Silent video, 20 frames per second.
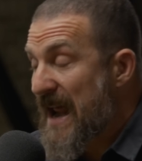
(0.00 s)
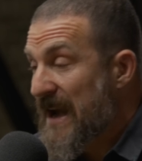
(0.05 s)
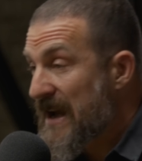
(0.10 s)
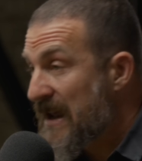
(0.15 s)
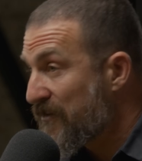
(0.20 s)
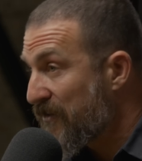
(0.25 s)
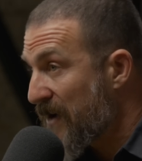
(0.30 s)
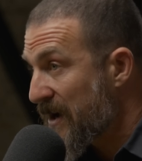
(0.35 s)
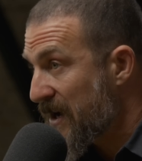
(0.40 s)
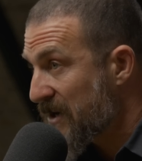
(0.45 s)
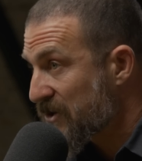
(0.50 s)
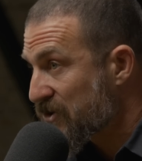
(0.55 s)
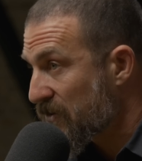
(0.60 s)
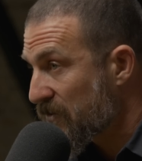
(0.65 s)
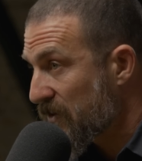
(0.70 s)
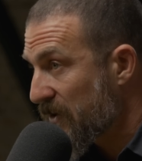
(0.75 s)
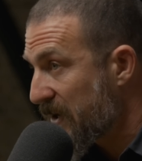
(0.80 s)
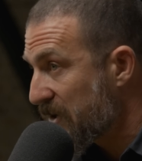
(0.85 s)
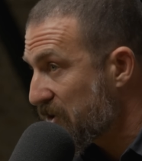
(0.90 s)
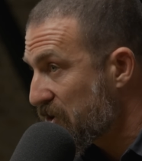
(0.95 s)
any financial
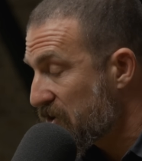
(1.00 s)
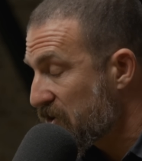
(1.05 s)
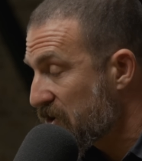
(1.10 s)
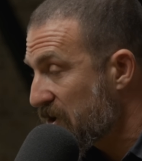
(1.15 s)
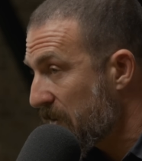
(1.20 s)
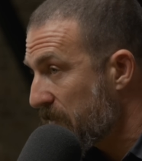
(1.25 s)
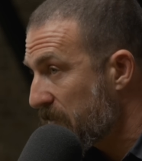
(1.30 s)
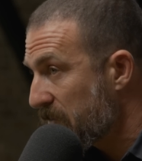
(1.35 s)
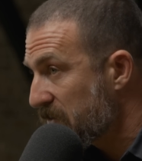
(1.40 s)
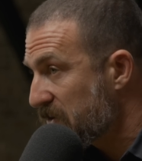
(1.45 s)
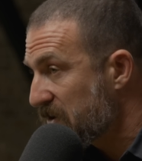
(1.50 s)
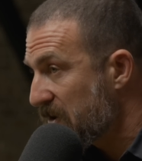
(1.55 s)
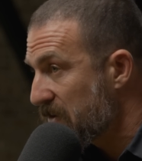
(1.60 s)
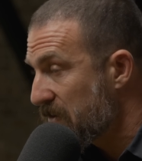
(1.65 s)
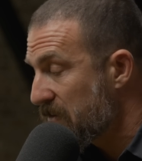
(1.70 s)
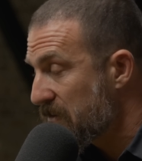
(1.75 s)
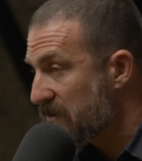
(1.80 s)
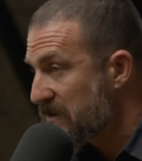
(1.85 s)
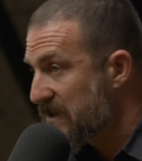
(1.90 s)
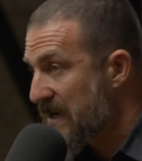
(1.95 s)
relationship
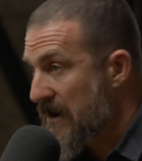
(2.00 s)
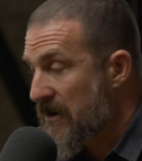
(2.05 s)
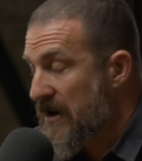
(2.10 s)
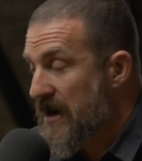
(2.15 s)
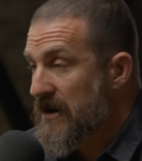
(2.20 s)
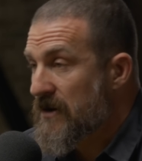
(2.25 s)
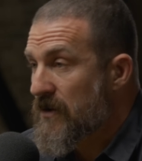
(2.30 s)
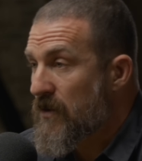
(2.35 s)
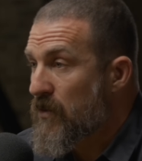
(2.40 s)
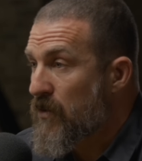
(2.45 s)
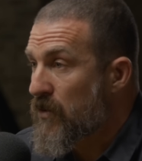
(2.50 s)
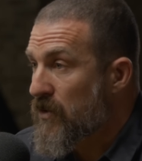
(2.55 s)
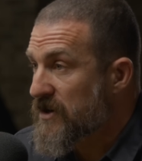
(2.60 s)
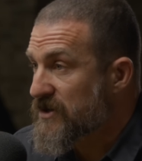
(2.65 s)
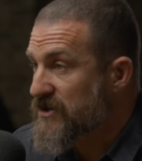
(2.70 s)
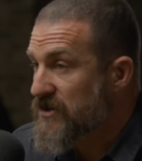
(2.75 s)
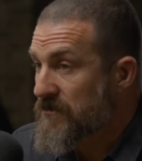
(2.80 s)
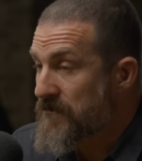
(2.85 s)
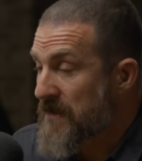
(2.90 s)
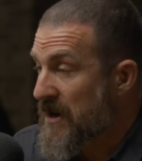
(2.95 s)
to Derek or
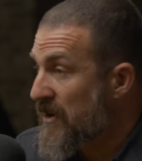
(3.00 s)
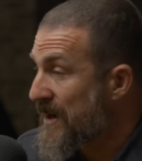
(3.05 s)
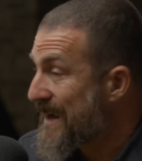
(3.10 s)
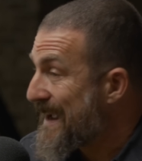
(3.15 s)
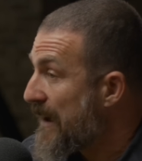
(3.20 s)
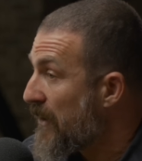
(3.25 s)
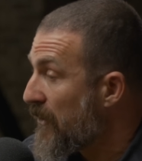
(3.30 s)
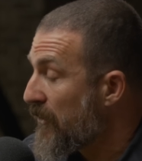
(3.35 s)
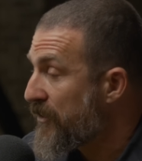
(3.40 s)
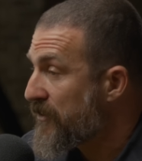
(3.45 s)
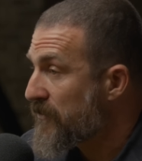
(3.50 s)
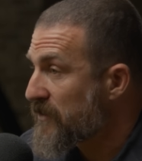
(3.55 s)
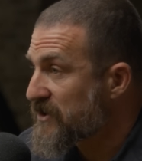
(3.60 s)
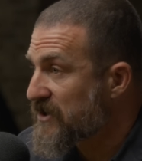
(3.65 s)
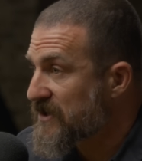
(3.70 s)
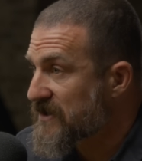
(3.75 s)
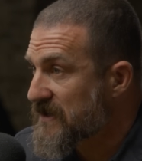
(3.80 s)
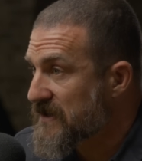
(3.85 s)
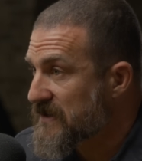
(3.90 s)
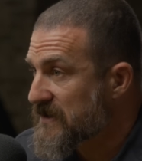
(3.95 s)
to Merrick Health, which
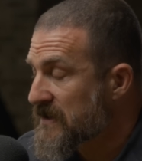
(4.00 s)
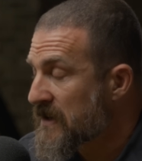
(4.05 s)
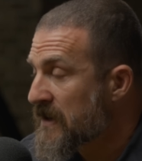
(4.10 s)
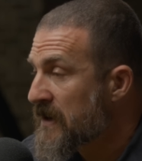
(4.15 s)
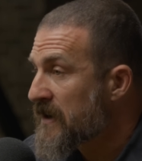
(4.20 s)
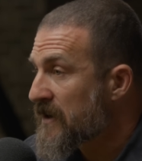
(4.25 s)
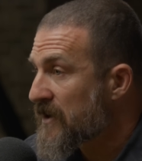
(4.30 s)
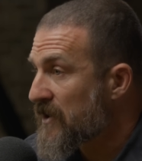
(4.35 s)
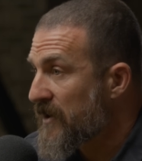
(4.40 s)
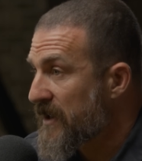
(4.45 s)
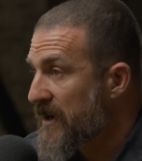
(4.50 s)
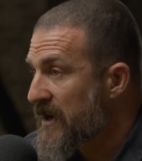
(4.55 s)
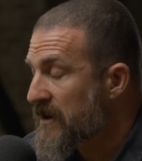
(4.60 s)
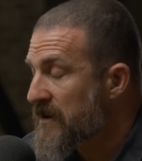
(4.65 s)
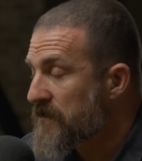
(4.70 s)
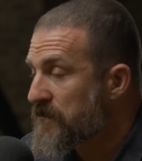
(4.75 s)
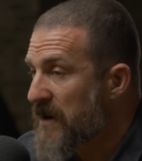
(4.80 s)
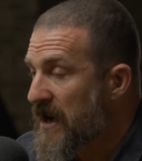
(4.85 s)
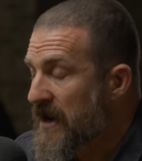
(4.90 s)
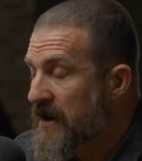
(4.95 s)
is his
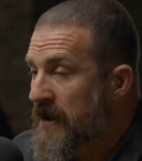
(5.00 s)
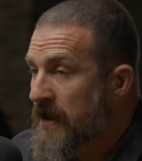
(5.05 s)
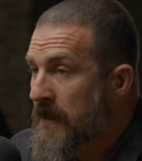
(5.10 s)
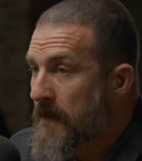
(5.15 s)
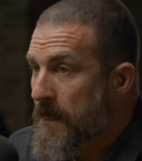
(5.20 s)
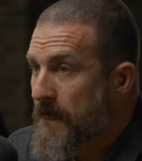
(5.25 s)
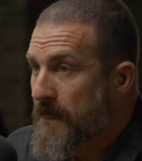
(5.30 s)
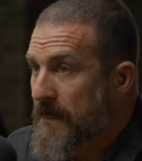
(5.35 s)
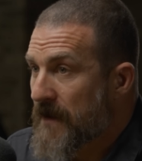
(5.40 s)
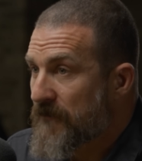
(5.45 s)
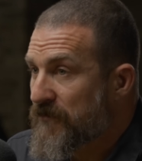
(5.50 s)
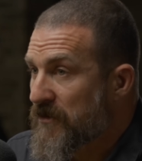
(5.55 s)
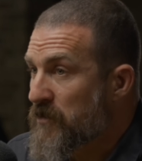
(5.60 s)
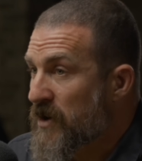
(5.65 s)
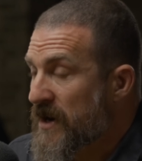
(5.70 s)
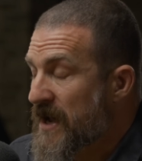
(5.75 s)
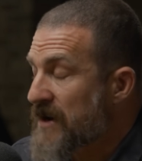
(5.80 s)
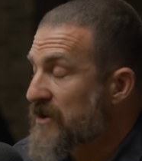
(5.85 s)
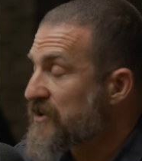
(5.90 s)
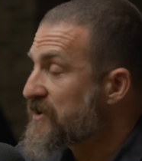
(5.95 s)
clinic, but from
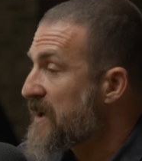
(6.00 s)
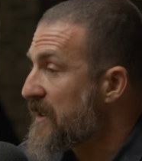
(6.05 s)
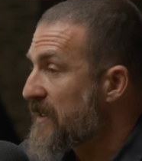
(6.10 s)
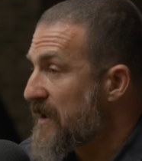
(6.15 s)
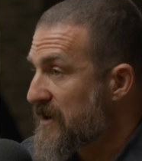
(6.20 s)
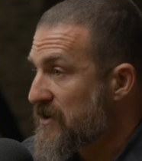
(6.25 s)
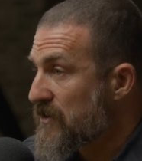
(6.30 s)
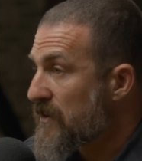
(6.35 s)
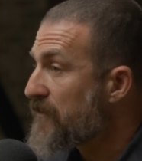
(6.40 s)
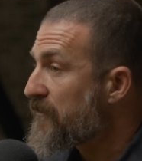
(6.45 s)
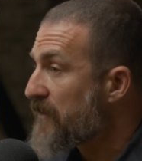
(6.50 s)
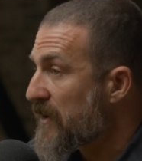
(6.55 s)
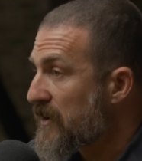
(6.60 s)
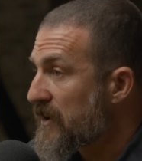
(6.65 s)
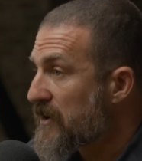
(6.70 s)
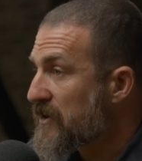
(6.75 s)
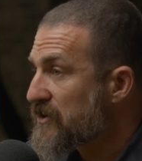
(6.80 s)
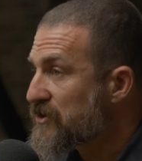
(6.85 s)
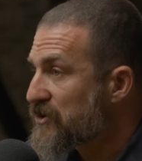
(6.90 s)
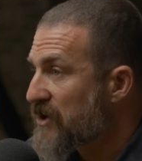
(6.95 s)
what I understand, they do a very
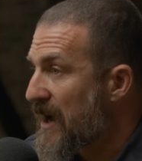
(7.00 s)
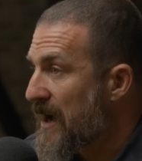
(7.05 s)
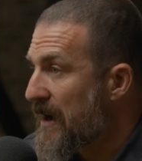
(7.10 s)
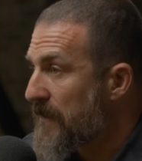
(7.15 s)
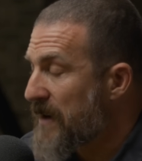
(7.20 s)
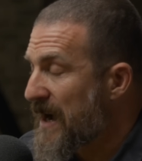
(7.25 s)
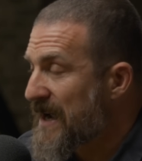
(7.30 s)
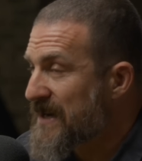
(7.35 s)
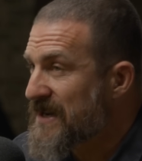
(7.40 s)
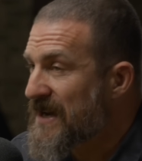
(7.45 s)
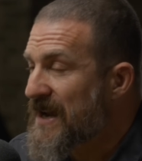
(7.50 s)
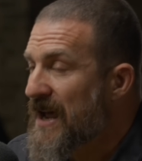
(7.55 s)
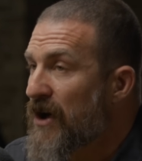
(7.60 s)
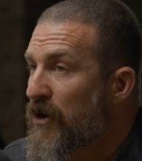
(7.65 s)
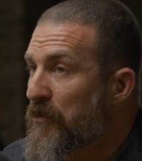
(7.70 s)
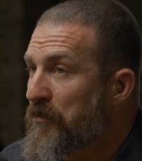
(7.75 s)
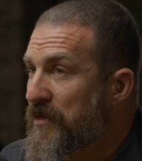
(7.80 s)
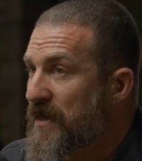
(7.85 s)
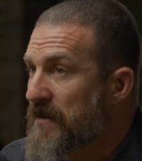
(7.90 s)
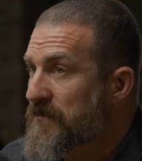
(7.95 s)
good job. I did
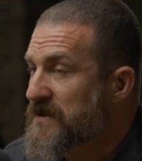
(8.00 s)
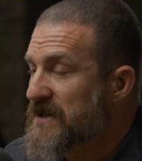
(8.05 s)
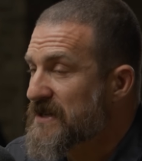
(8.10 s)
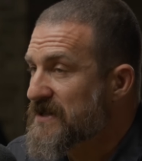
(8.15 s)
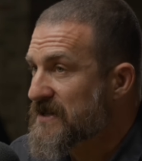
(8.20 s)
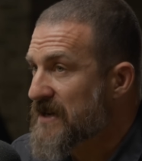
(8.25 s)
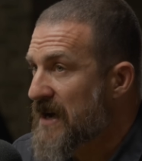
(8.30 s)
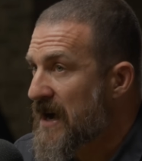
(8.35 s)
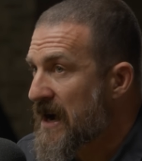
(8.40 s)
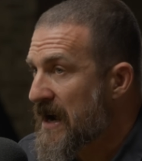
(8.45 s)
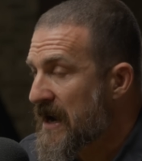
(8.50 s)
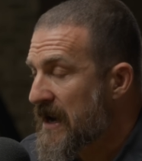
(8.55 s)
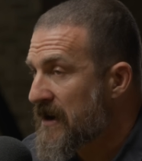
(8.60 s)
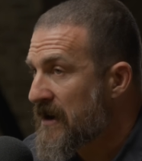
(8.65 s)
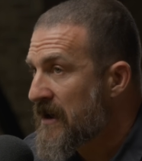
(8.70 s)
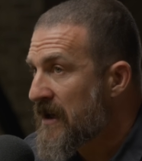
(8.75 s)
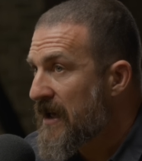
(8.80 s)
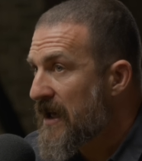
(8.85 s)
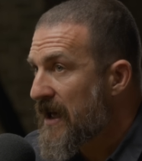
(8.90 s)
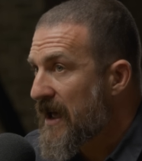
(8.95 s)
help them design
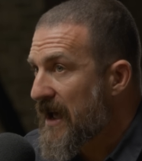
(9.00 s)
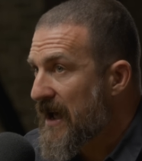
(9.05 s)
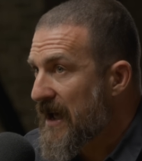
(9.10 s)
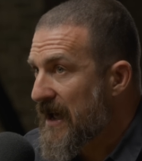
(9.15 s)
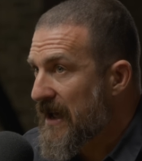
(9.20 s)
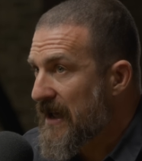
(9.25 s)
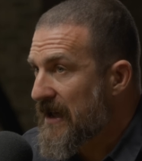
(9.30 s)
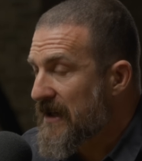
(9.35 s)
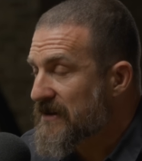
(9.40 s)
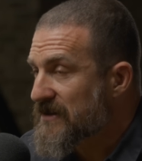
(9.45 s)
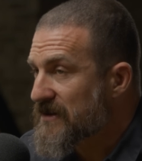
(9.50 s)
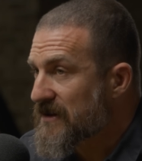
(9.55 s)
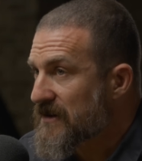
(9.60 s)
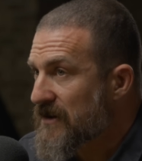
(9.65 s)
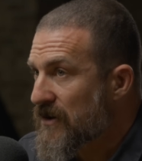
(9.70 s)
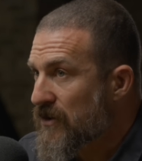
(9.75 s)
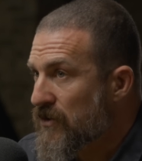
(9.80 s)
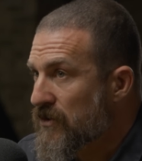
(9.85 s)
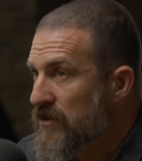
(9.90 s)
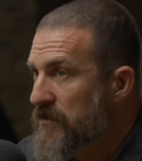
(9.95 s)
a
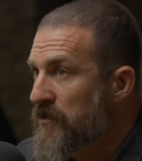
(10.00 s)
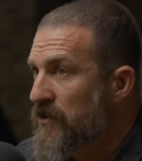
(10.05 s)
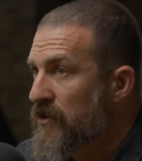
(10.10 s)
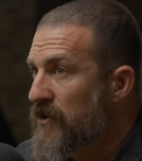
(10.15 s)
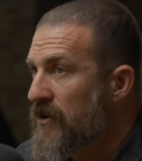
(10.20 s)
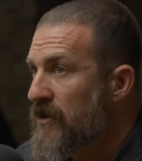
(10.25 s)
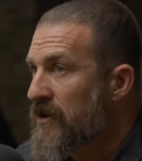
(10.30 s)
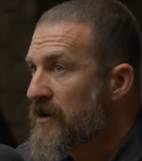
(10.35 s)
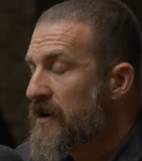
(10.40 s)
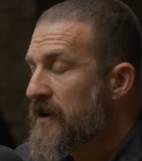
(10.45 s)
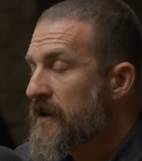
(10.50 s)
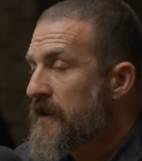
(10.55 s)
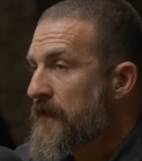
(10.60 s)
herbal